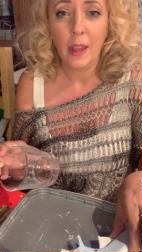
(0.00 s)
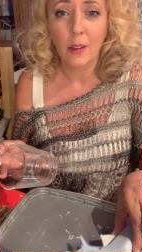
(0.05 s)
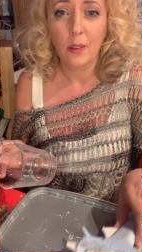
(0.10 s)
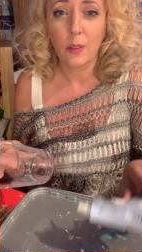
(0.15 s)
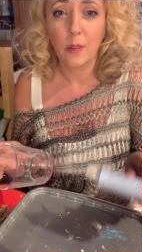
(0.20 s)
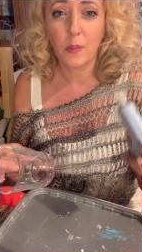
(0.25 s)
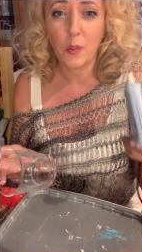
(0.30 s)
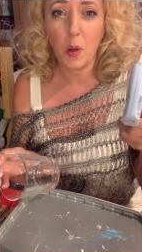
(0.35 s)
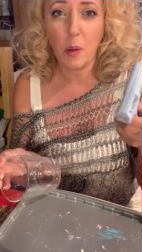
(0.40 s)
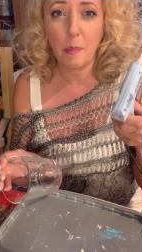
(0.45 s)

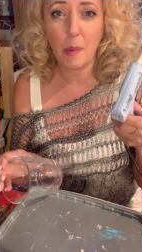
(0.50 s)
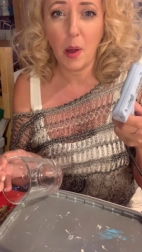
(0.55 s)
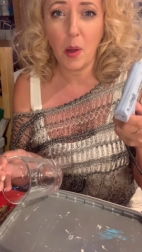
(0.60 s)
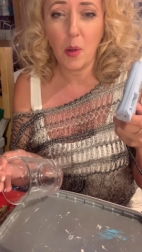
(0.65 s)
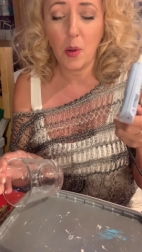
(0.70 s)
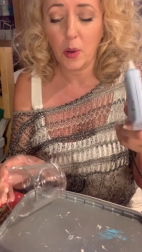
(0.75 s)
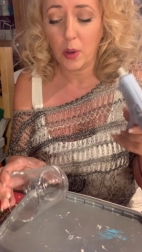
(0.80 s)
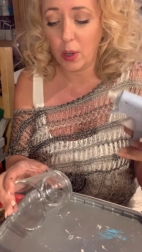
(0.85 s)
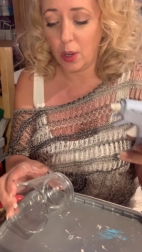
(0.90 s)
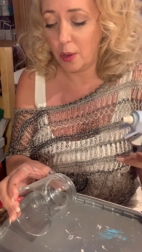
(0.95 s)
So I've got my
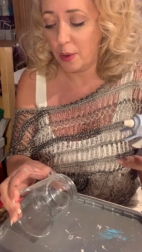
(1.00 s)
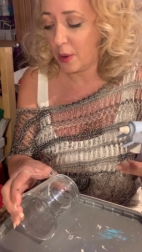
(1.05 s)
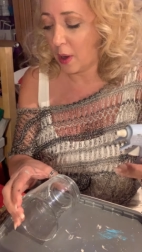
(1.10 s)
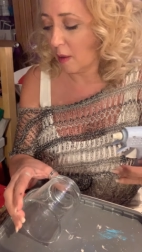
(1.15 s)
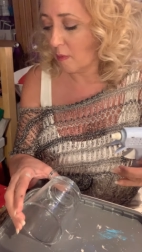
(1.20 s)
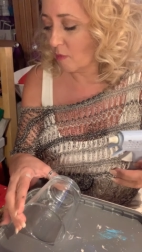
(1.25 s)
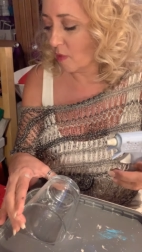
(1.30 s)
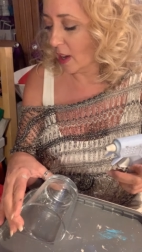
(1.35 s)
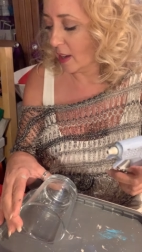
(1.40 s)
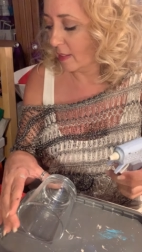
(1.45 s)
hot glue
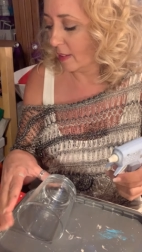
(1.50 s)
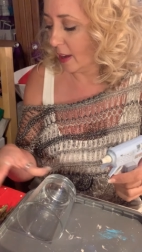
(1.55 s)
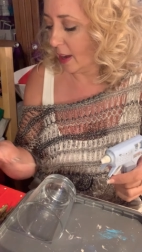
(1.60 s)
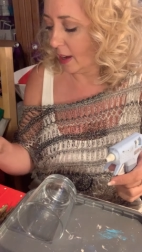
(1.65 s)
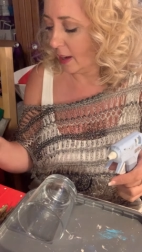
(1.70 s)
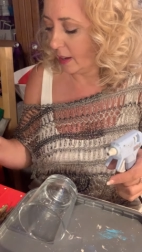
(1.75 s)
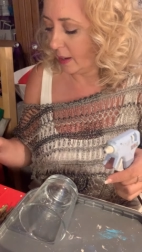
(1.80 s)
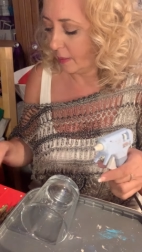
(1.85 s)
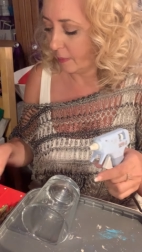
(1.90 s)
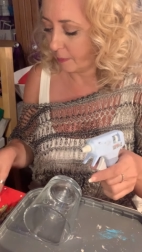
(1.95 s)
gun
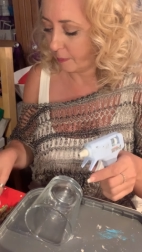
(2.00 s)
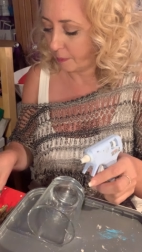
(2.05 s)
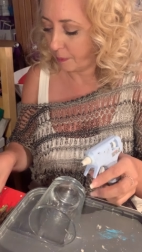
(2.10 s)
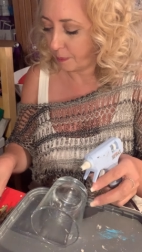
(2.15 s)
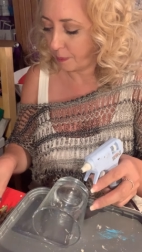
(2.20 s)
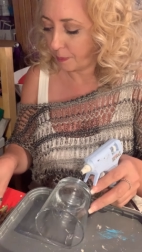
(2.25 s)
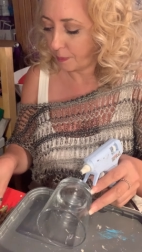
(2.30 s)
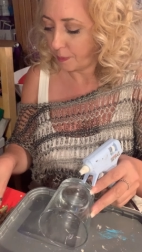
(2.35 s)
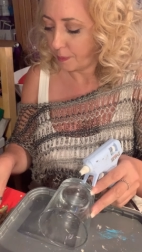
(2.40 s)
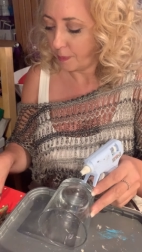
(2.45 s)
ready,
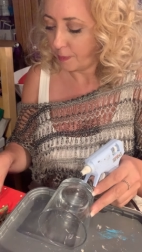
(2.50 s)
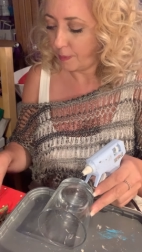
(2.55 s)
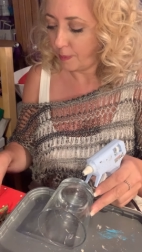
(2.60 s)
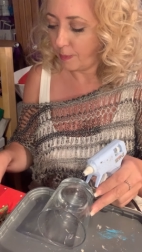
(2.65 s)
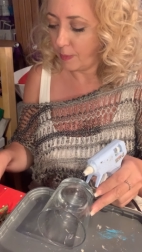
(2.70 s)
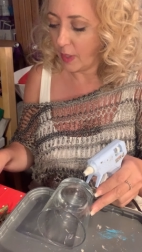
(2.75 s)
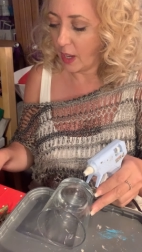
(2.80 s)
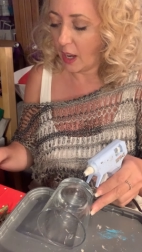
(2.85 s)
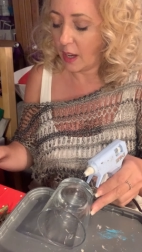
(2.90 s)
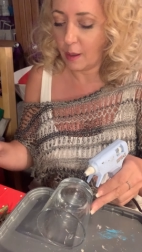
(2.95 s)

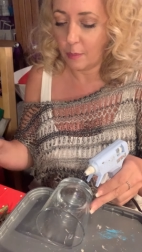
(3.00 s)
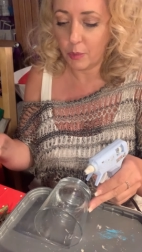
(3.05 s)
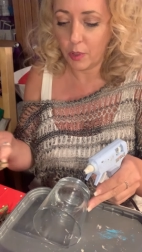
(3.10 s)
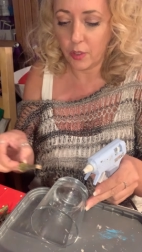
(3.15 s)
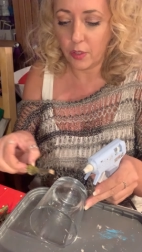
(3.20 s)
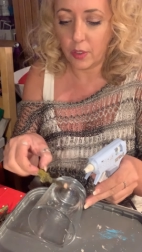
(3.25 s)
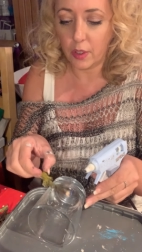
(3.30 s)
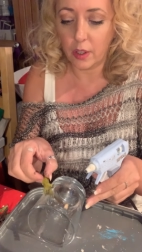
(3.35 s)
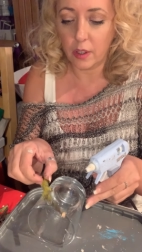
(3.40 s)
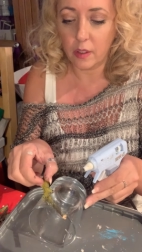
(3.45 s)
and I'm
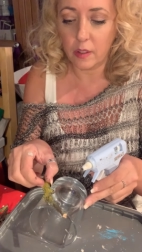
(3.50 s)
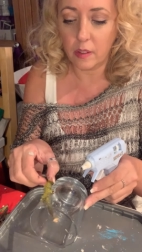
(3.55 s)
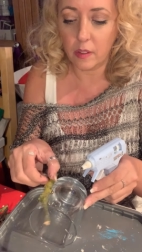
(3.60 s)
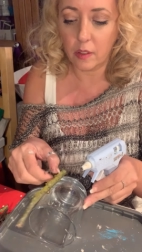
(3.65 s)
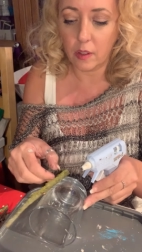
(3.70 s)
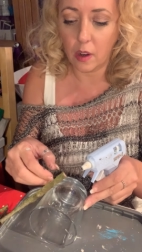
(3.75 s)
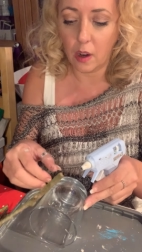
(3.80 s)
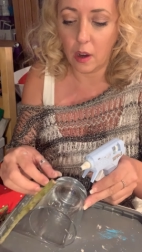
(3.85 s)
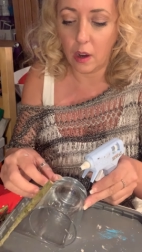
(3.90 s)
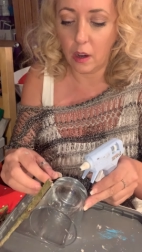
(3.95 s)
just going to
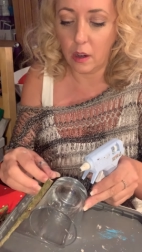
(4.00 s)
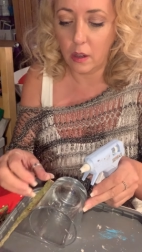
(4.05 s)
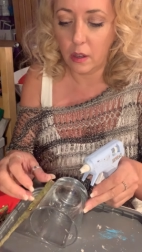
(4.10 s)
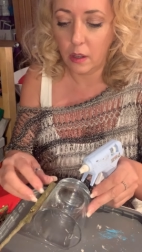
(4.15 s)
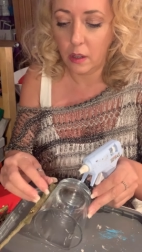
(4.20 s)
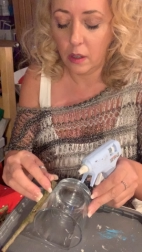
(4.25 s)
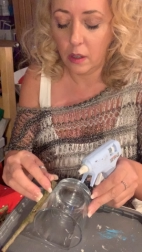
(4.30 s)
start